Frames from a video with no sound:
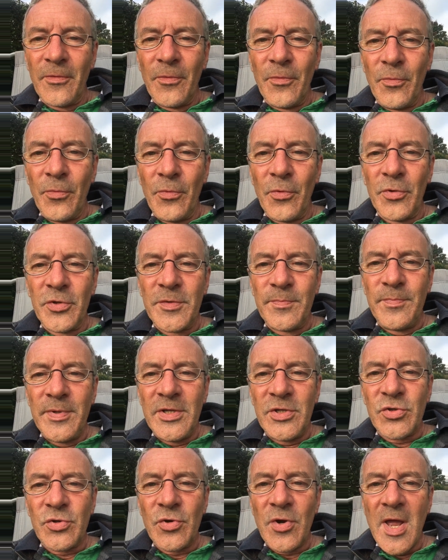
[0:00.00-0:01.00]
would
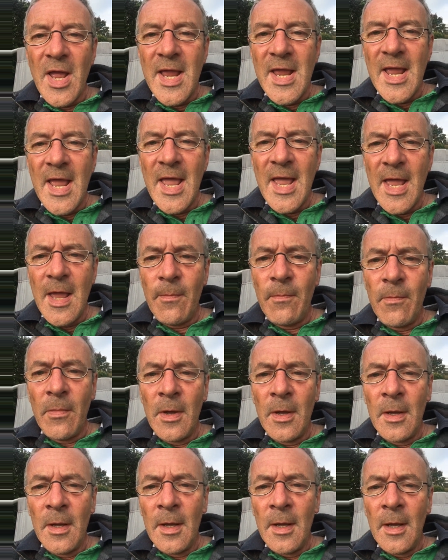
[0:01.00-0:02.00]
betray him.
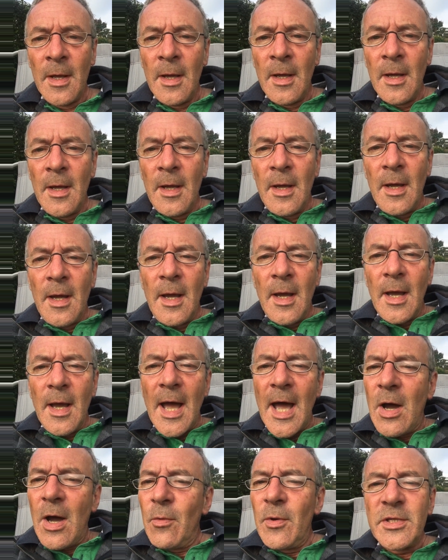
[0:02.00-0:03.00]

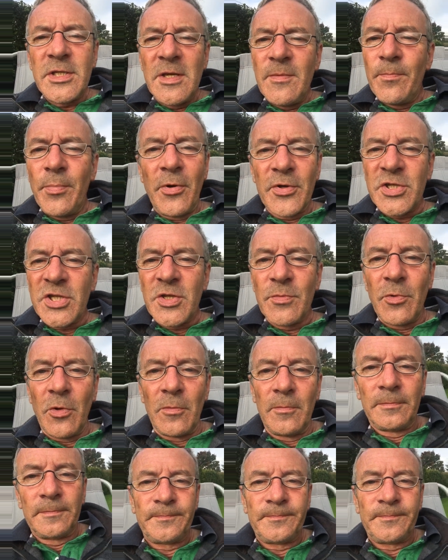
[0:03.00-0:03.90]
How is it possible?